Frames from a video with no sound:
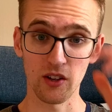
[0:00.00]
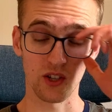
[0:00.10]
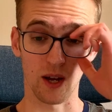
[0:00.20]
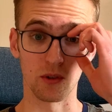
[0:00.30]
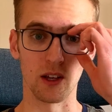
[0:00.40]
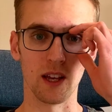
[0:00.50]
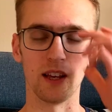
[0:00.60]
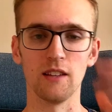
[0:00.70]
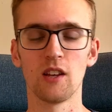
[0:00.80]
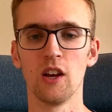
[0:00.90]
chapter
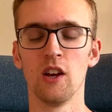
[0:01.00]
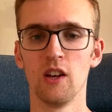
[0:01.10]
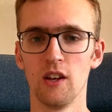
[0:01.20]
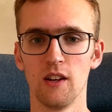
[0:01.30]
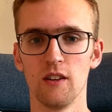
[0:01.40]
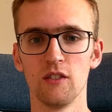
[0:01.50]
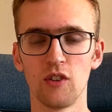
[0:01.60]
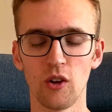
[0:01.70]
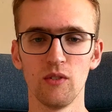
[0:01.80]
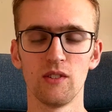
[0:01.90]
is,
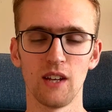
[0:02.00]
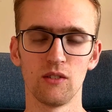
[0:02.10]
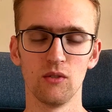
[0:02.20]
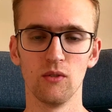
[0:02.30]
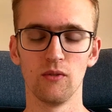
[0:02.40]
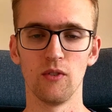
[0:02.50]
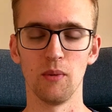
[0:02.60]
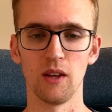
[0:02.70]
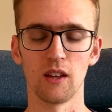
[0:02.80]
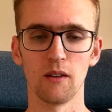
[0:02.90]
don't settle for
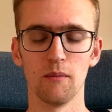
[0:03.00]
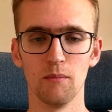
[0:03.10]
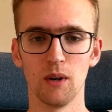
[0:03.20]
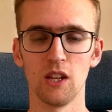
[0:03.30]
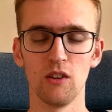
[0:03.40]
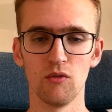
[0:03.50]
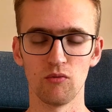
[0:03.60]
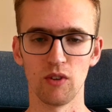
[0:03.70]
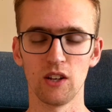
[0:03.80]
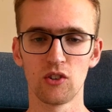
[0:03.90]
being money
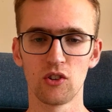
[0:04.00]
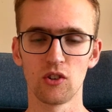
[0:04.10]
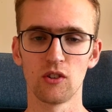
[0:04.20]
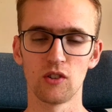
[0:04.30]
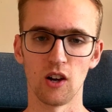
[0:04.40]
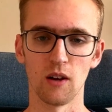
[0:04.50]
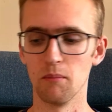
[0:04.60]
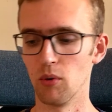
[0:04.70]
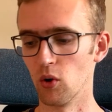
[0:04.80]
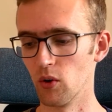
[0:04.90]
rich, time
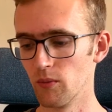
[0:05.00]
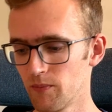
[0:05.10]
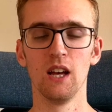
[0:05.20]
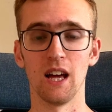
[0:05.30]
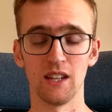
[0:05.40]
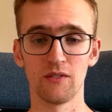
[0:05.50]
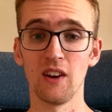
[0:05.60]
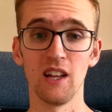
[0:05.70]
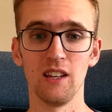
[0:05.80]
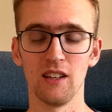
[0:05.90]
poor. And it's
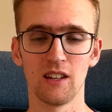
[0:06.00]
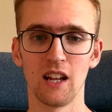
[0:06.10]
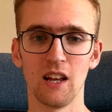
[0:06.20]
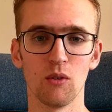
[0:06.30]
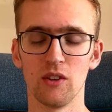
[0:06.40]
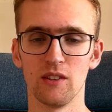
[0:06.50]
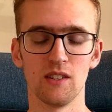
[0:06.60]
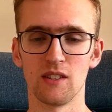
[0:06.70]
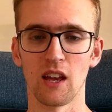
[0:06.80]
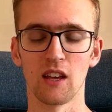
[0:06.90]
fairly clear what this is saying.